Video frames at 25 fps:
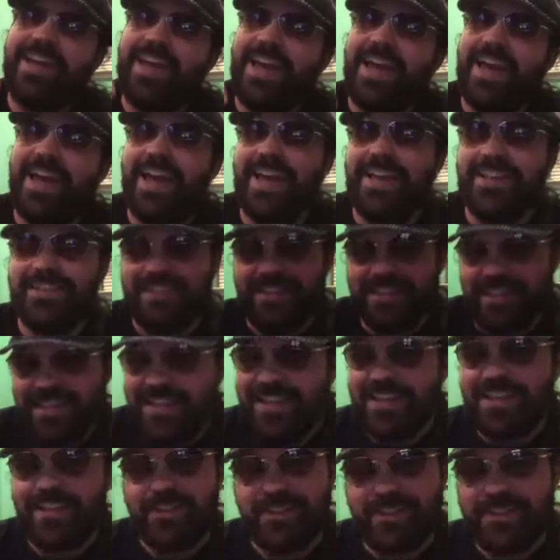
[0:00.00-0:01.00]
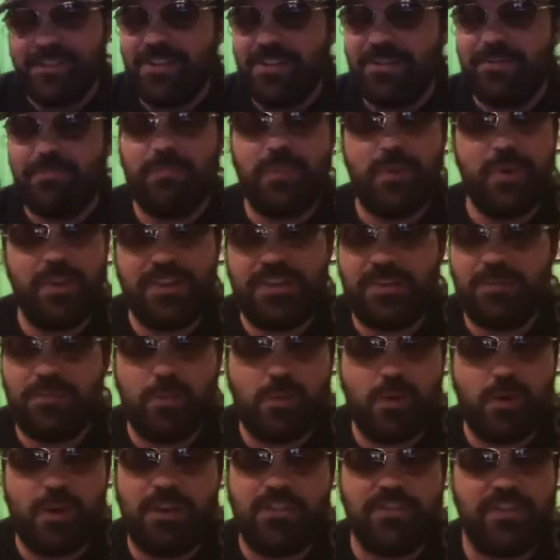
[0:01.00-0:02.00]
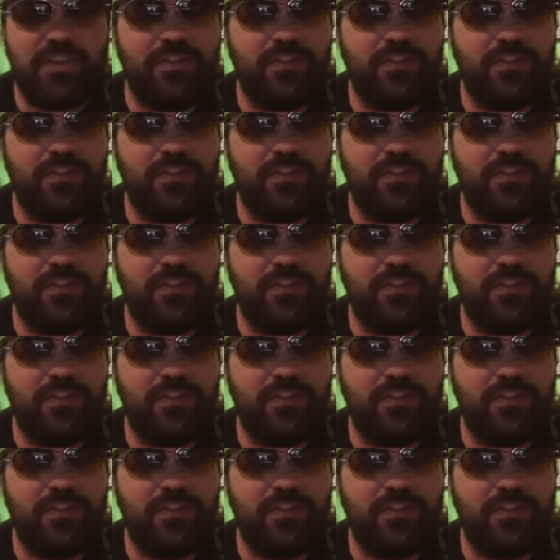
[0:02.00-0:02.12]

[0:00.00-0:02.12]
And like I said, Moha is